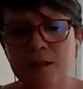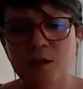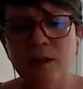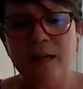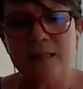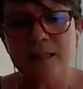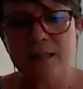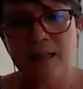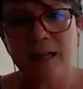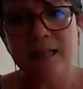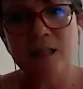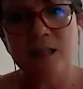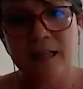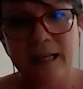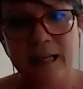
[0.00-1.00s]
So
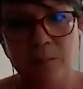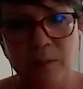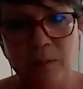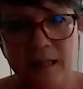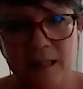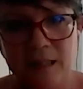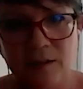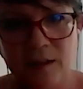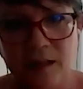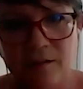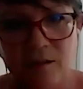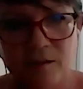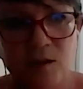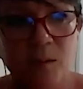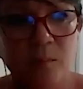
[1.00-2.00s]
that's a key piece of
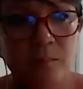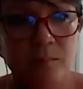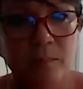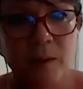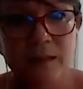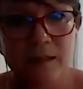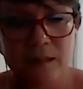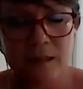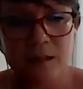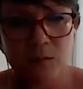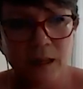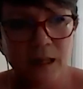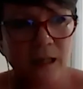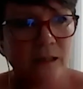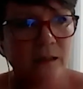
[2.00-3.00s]
the puzzle as
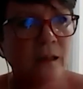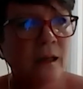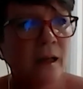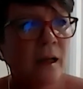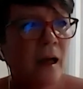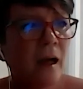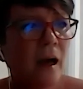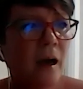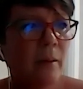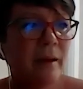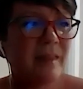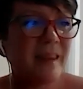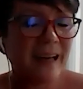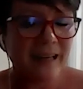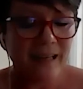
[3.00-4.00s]
well.
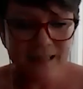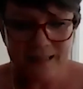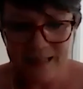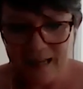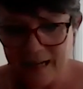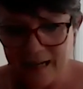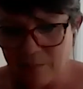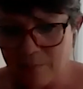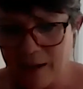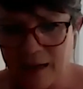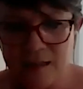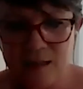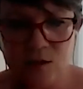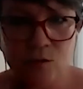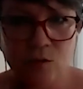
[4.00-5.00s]
That then
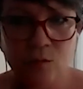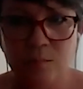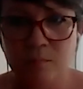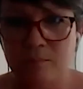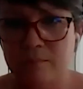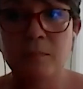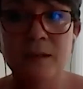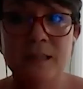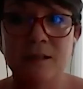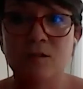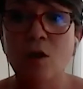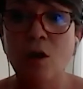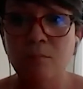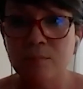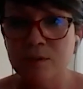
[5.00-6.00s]
impacts on your perceived
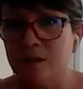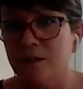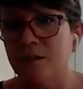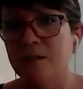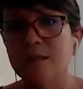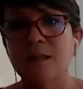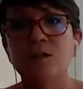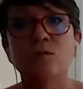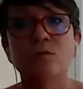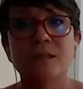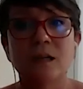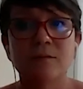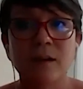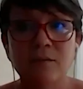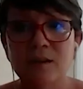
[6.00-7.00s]
competence and your
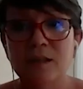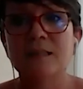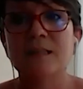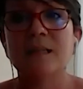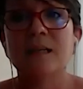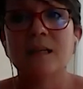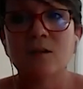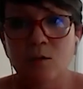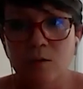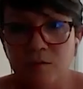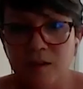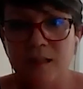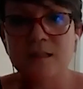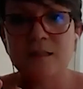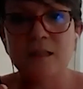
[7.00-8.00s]
self-efficacy and all of
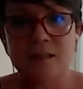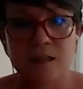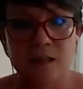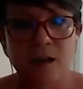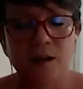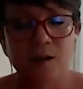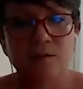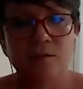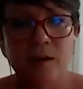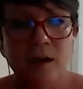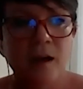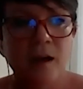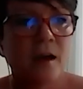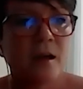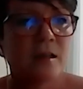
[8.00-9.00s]
these things that kind of
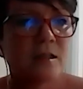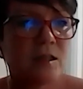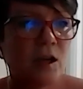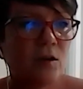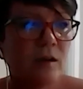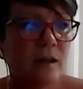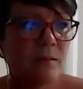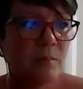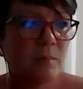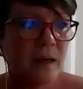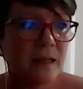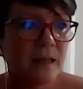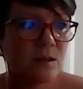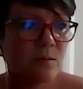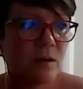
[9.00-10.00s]
slowly
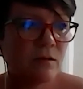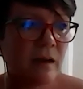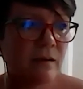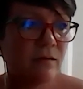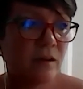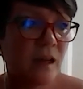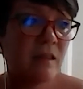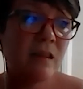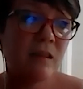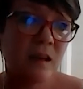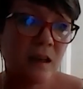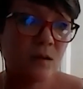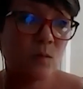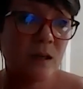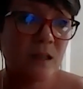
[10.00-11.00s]
begin to unravel. And then the
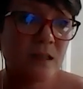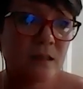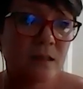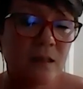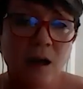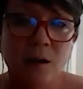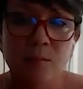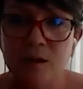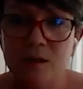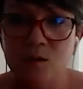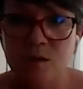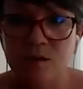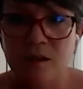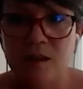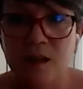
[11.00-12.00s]
other one is this
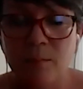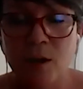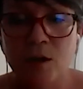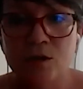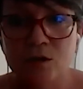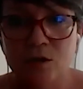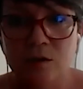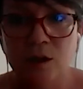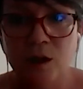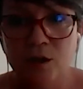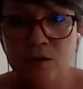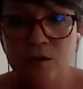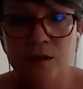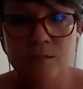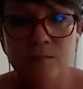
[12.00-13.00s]
sort of the emotional
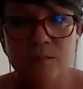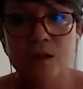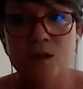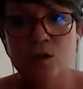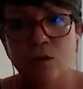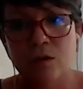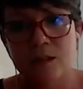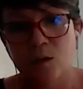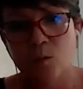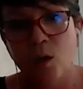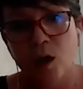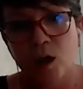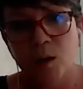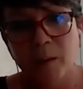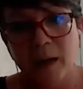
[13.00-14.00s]
load, the toxic
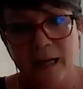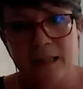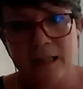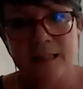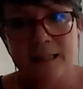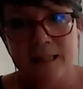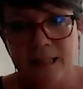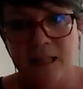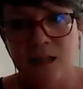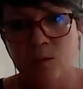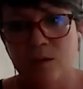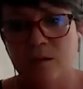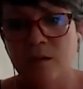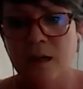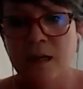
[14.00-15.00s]
workplace, and dealing
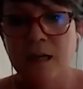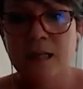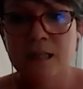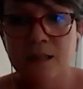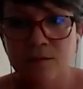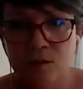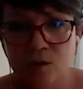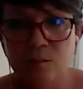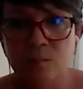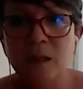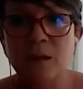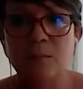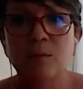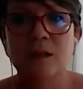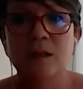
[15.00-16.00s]
with difficult
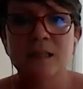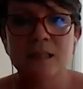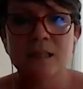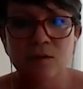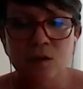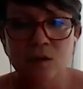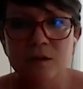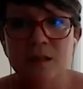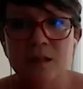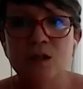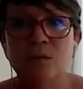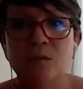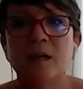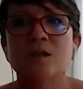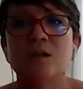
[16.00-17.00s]
people and difficult
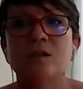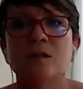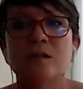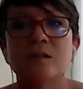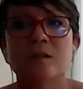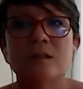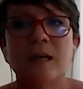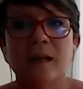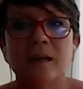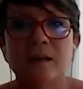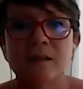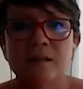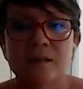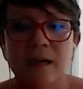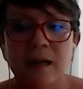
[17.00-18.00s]
situations,
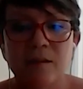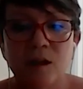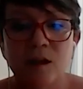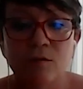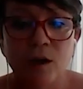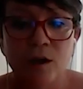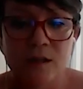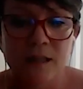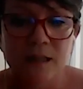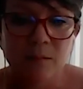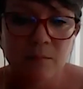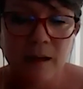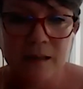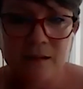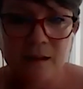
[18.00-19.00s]
and the eroding
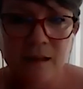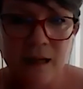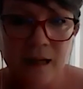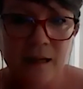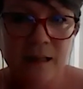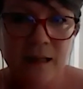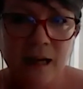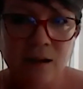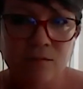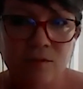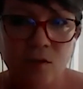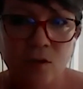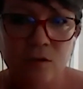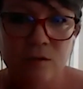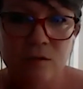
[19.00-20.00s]
impact that can have
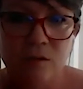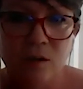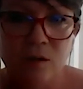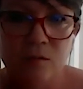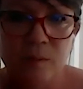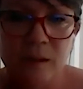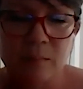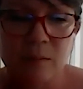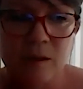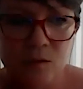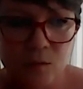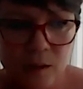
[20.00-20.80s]
on people as